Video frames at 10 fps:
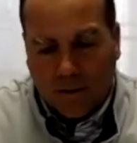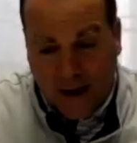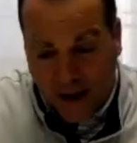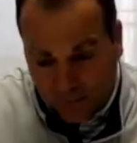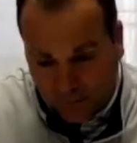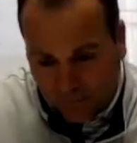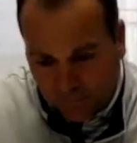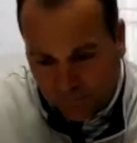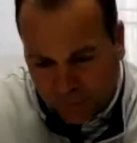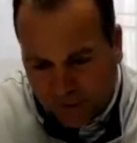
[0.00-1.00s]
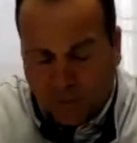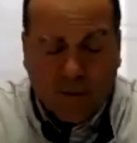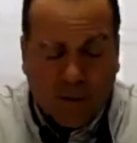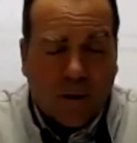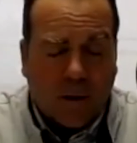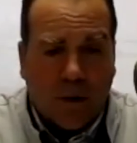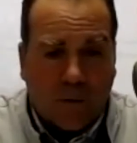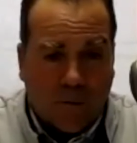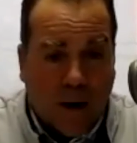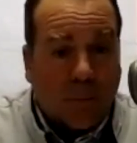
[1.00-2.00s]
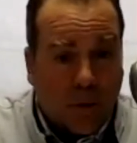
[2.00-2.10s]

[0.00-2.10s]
that piece right there could be a chapter